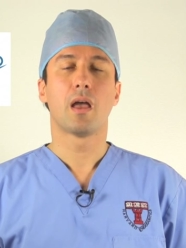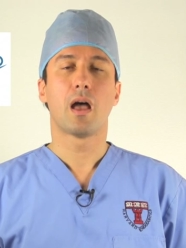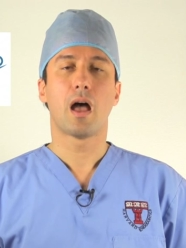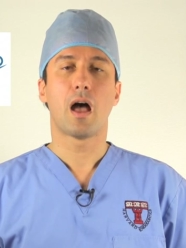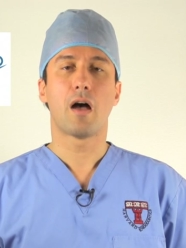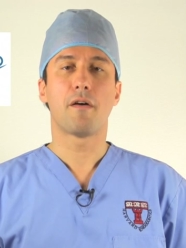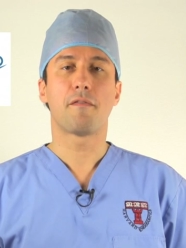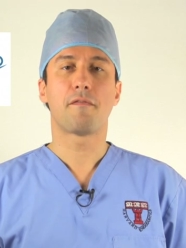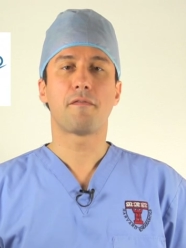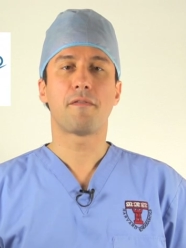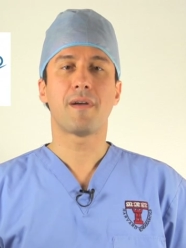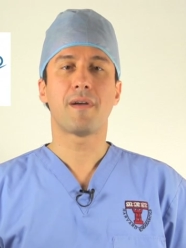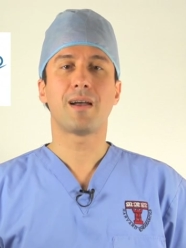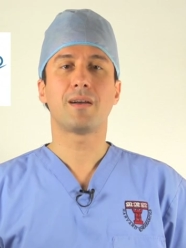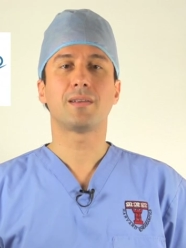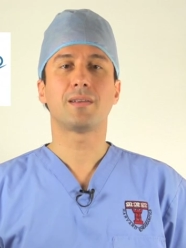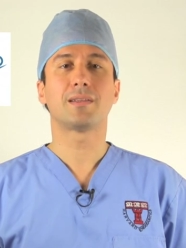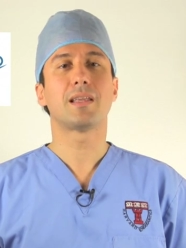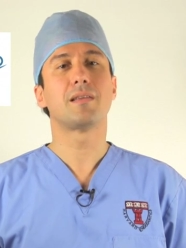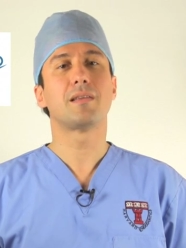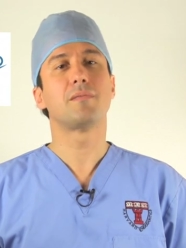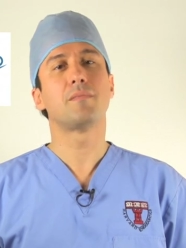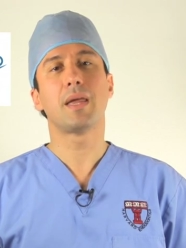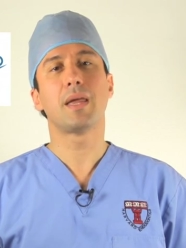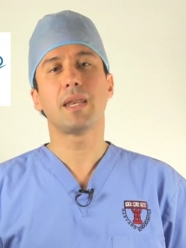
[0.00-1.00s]
I've found
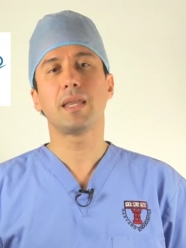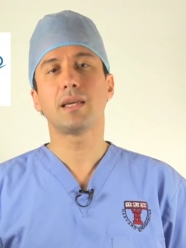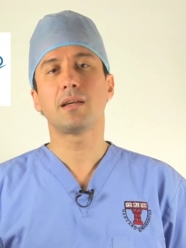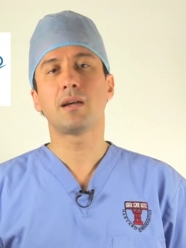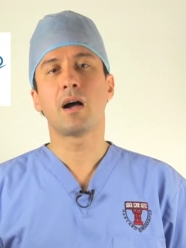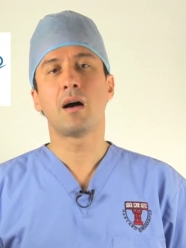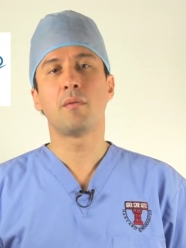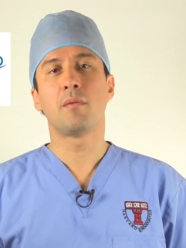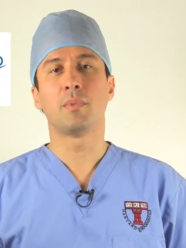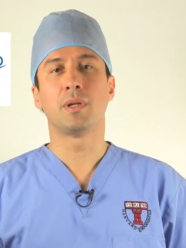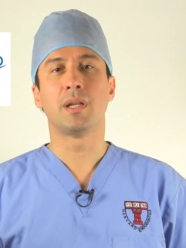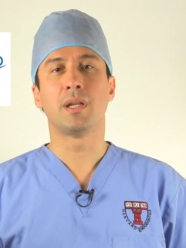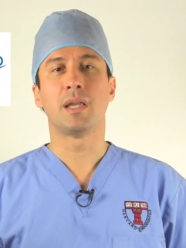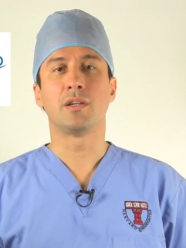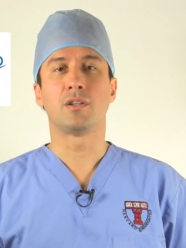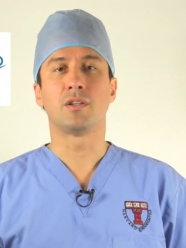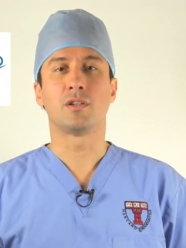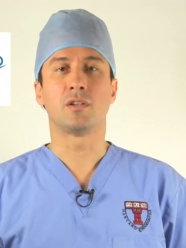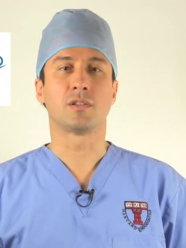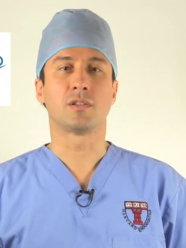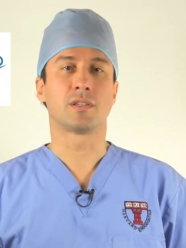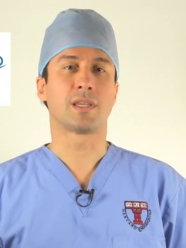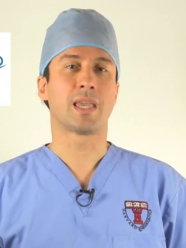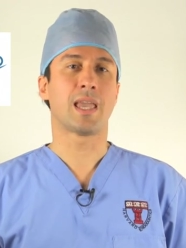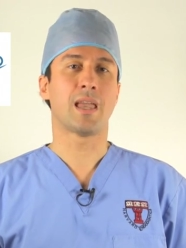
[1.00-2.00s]
that many
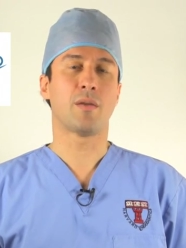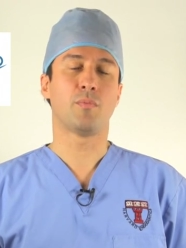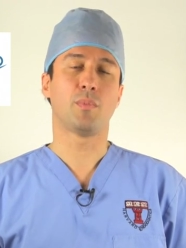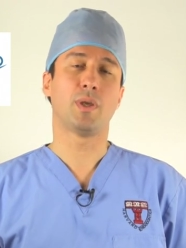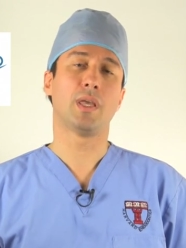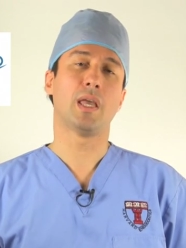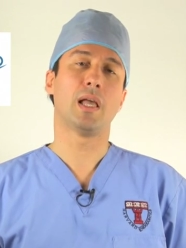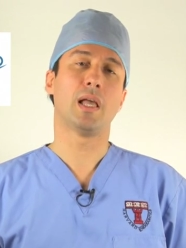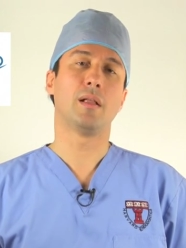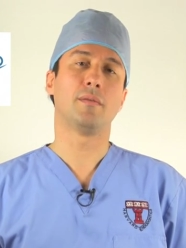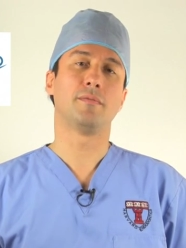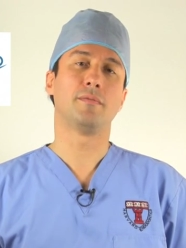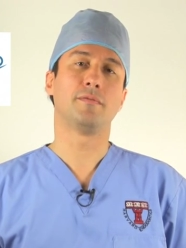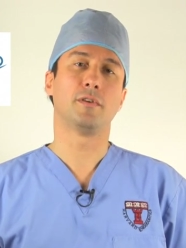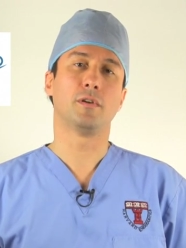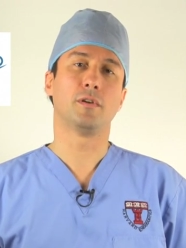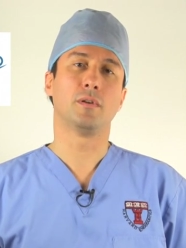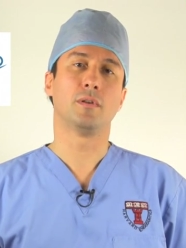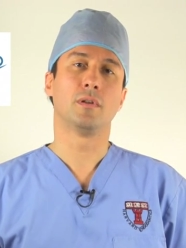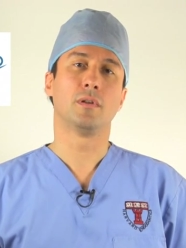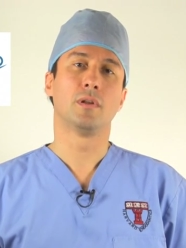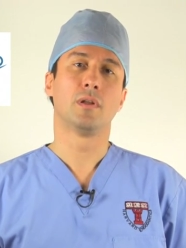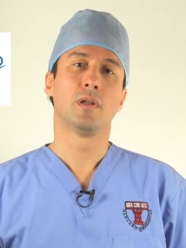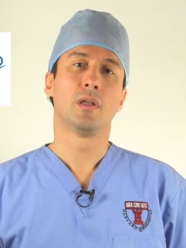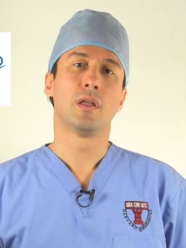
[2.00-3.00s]
combinations can be helpful,